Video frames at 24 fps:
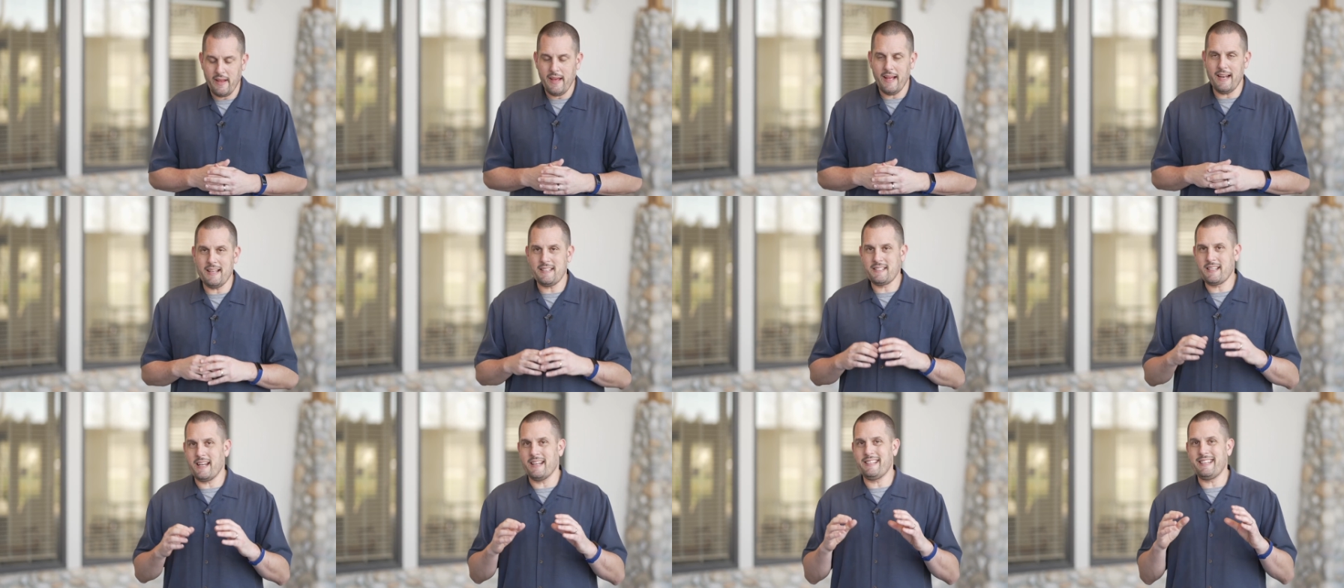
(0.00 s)
and
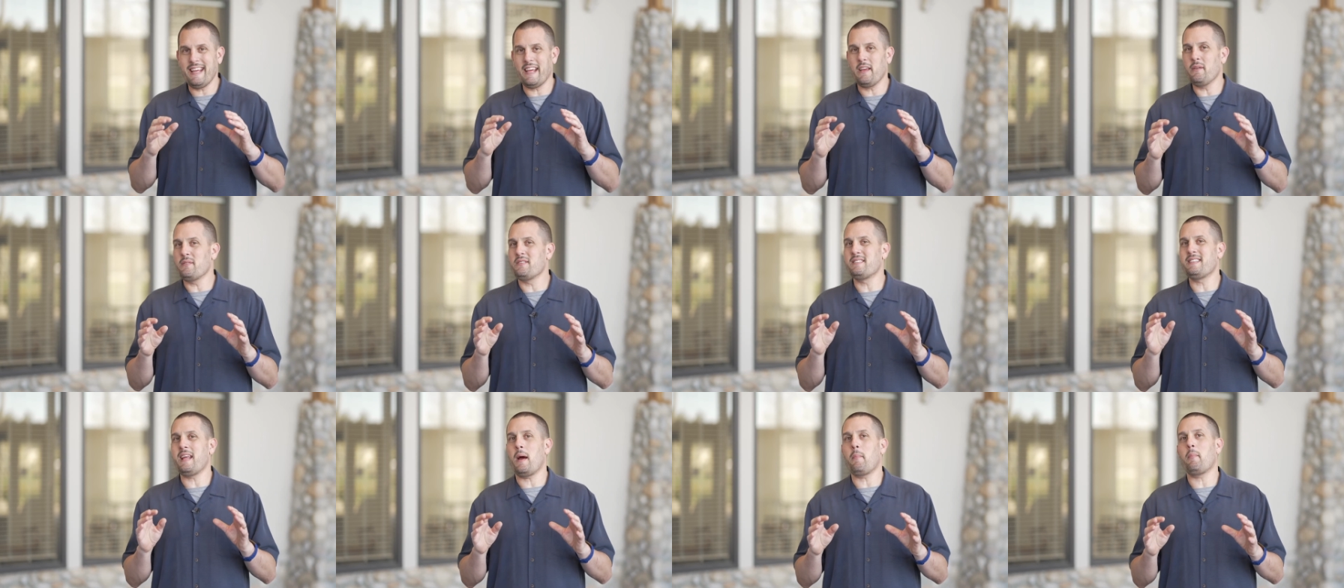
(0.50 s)
it's going to take you
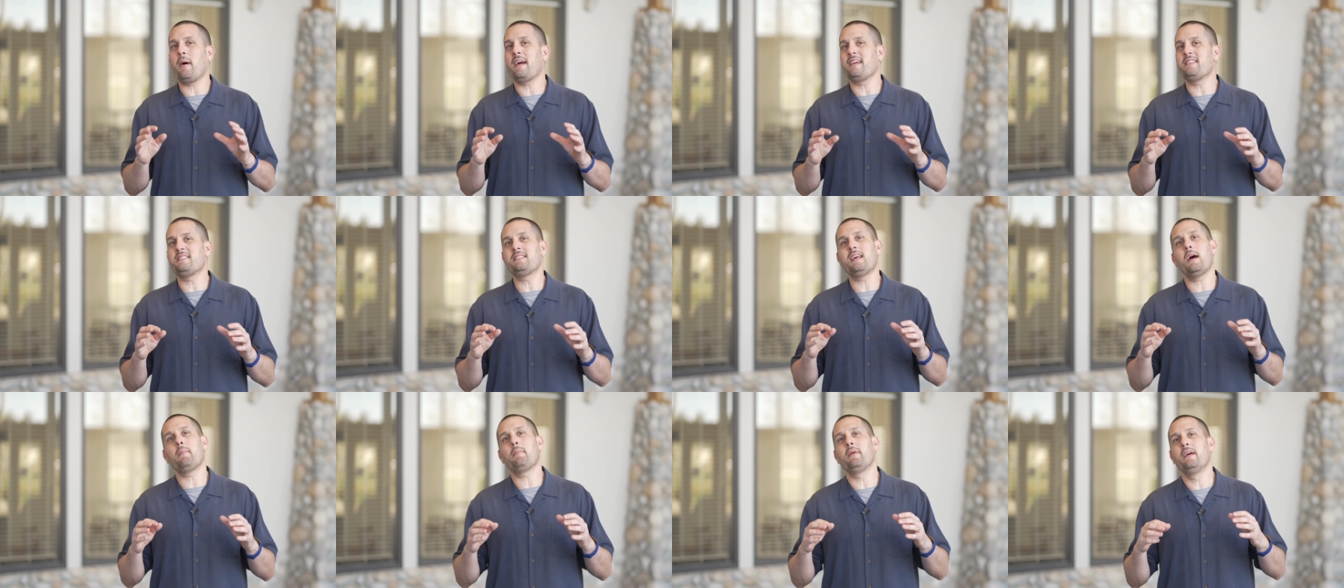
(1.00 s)
step by
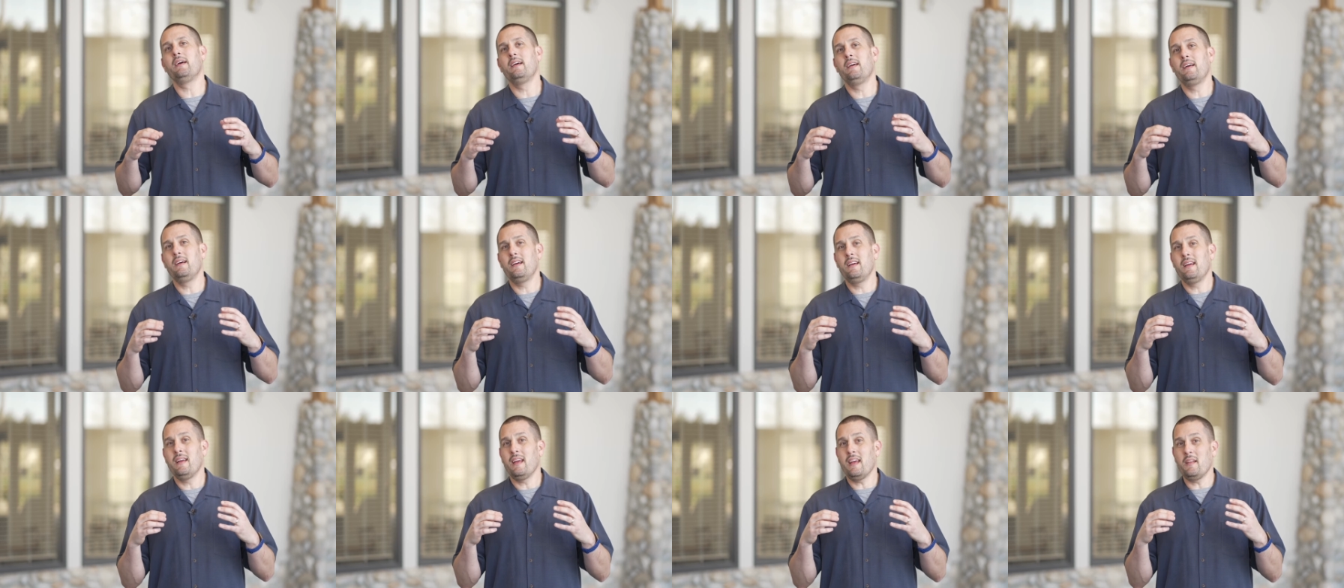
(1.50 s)
step
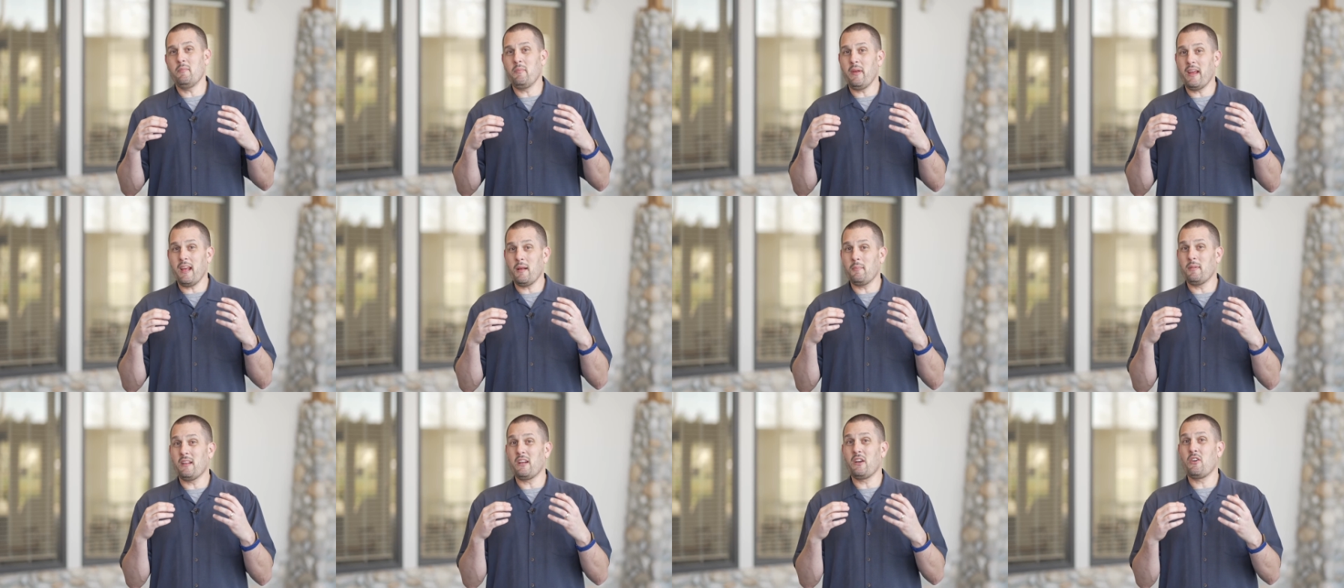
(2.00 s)
in being
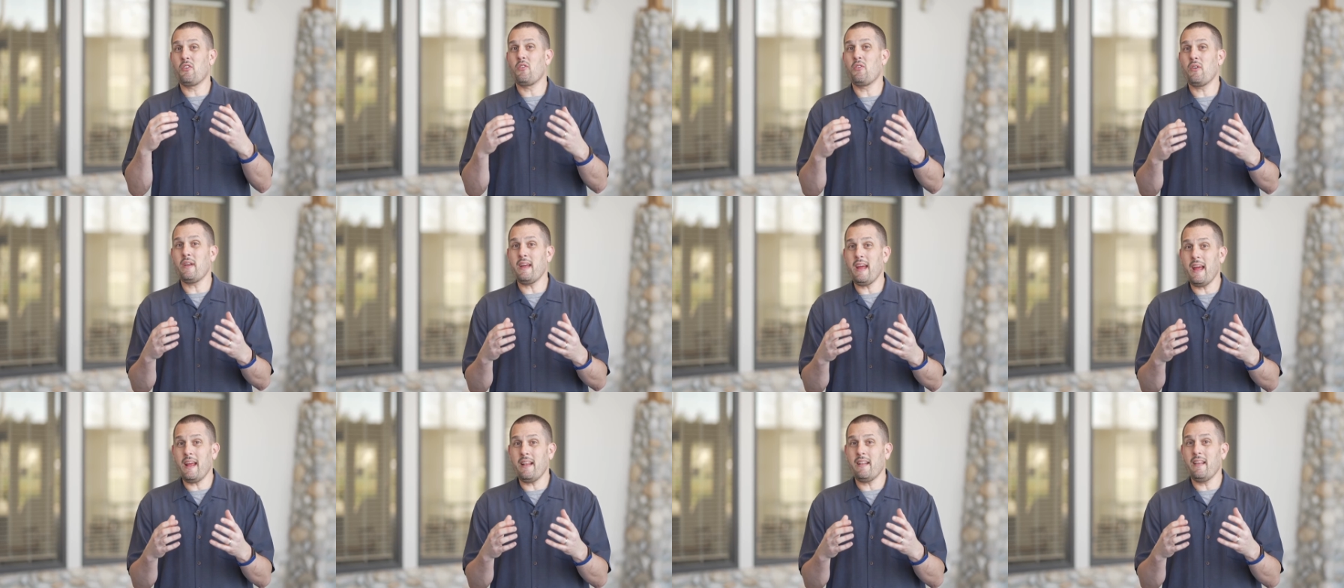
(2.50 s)
able to
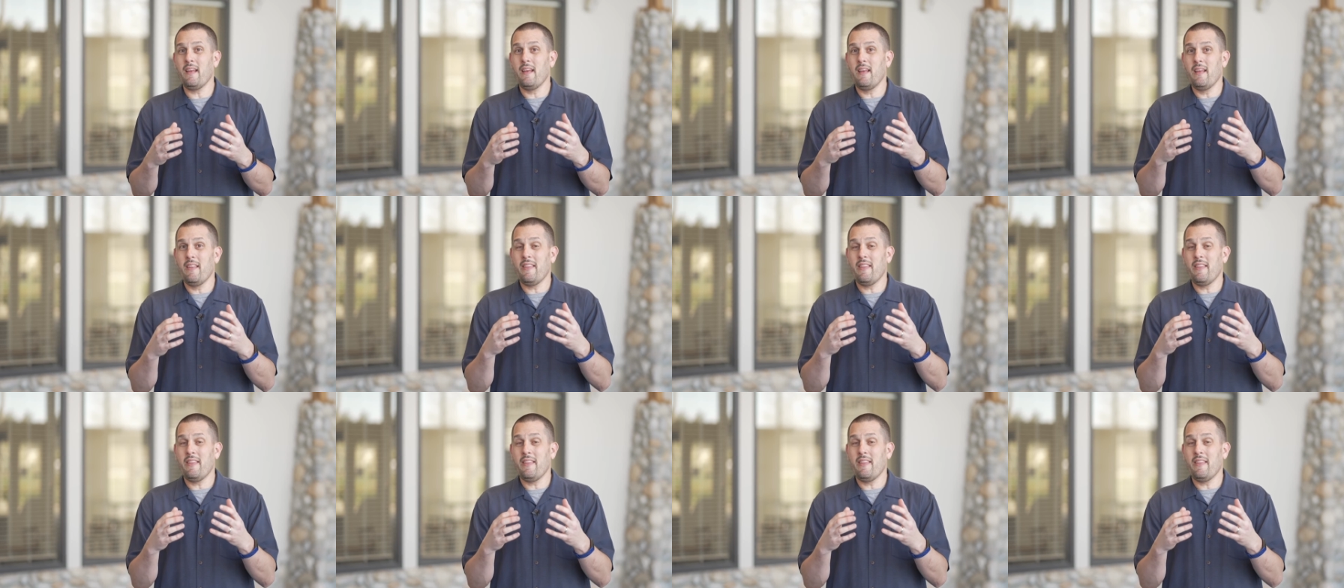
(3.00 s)
create